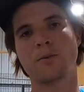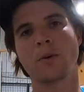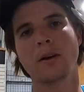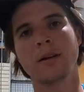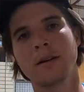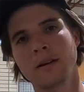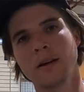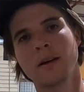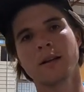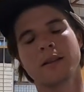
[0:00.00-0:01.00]
to run.
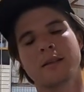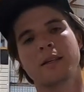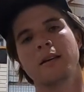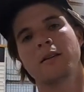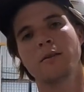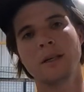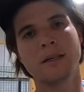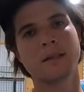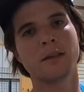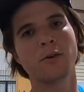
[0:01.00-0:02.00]
The standalone
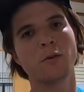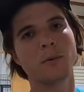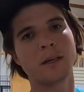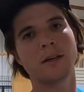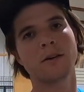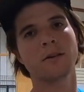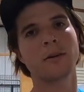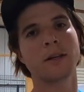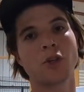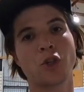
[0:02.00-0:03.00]
ECU will be
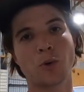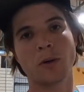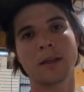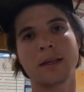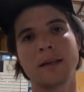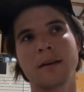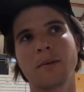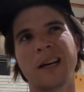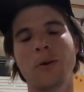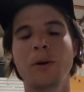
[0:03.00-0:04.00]
here shortly.
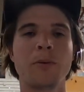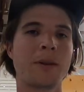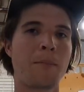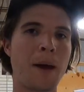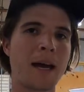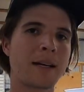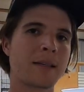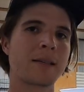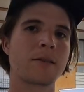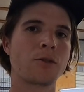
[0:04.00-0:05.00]
I went with a
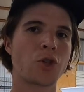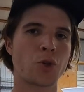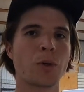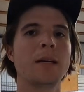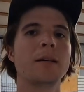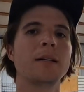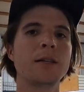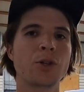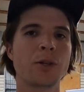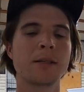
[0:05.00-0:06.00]
Max Street
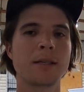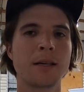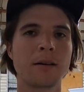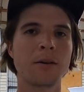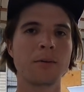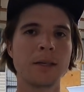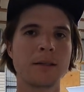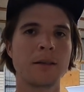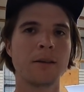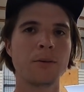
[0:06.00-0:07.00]
Edition standalone
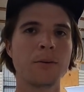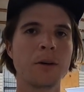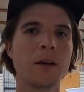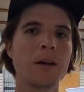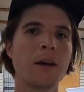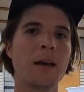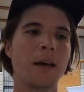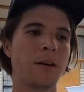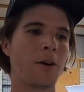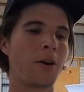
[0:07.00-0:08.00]
ECU
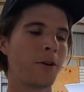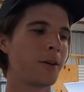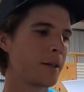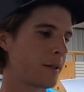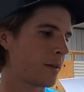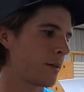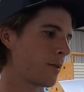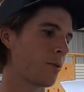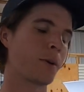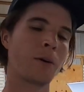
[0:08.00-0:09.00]
and a harness,
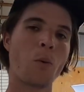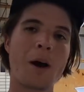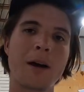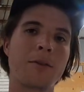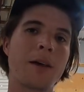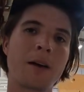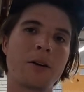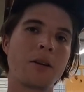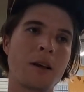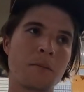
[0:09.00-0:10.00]
so we're going to wire that
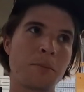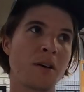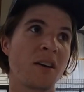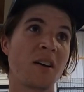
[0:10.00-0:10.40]
all up.